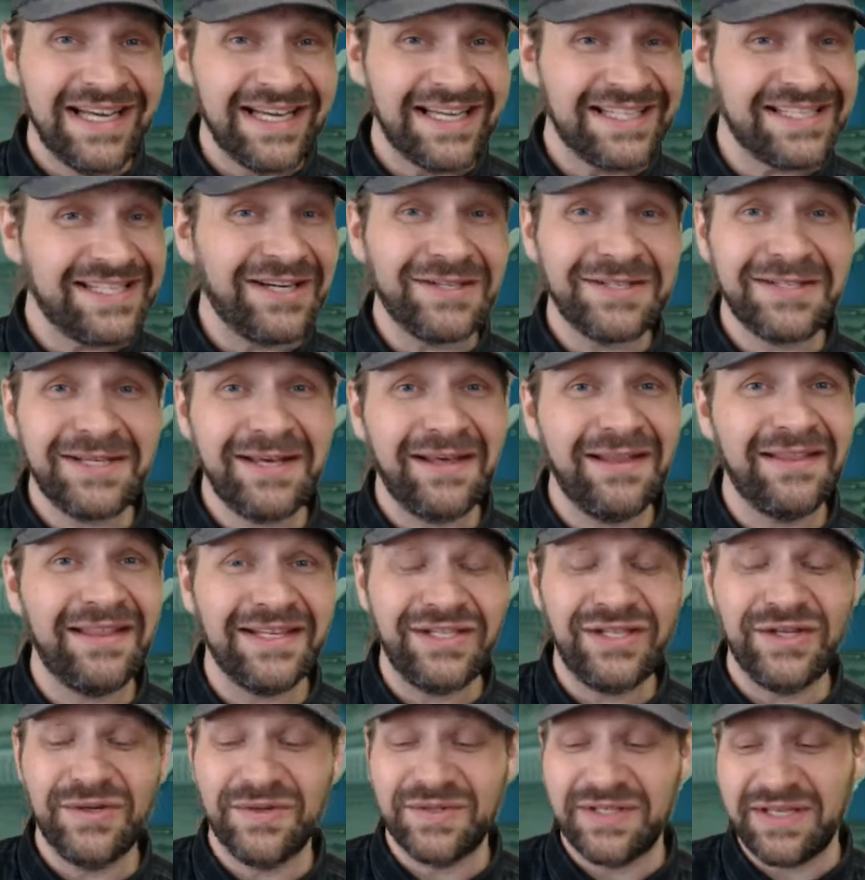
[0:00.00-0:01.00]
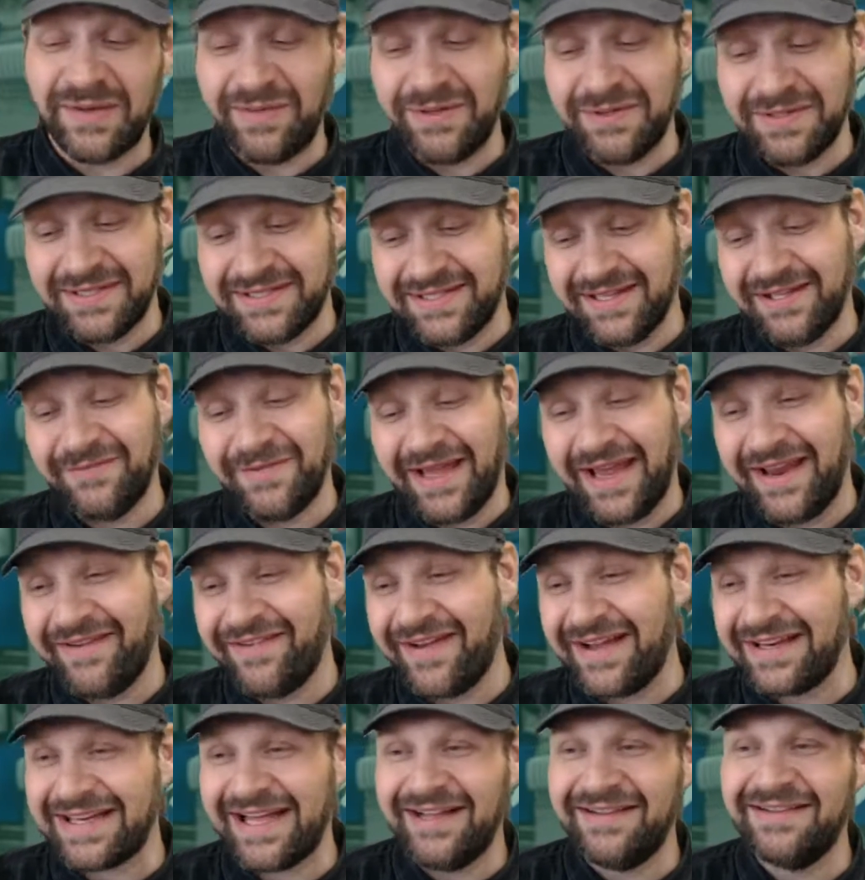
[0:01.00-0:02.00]
Because here's the other thing too. Somebody will tell me, in
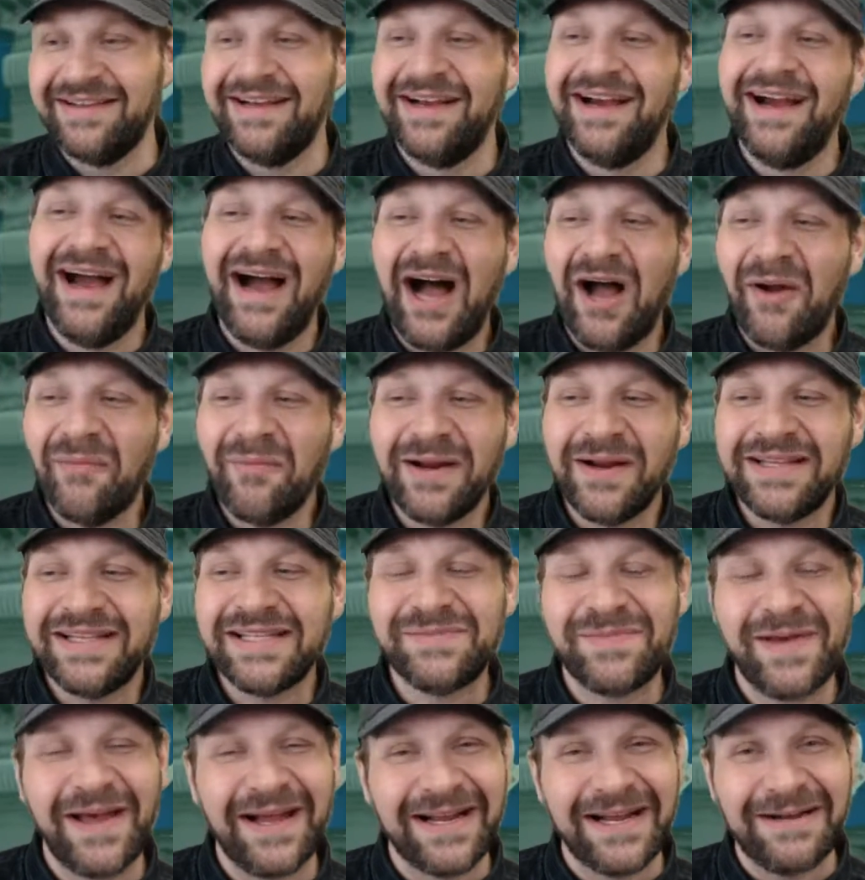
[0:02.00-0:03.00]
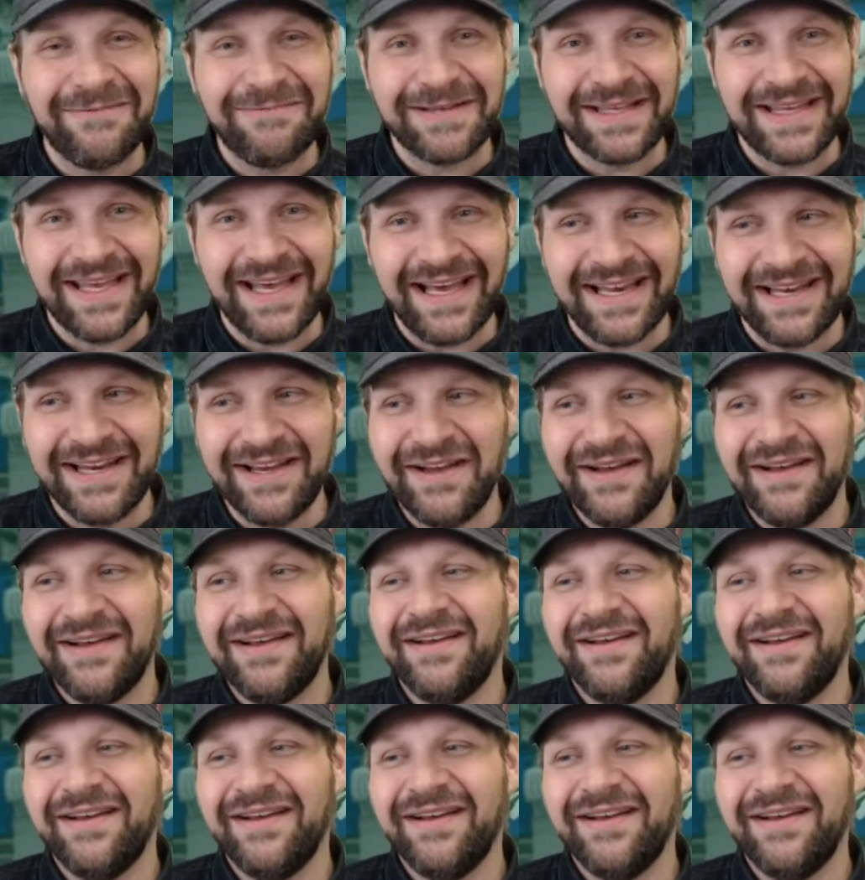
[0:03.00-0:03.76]
fact, I'll bring this back up again.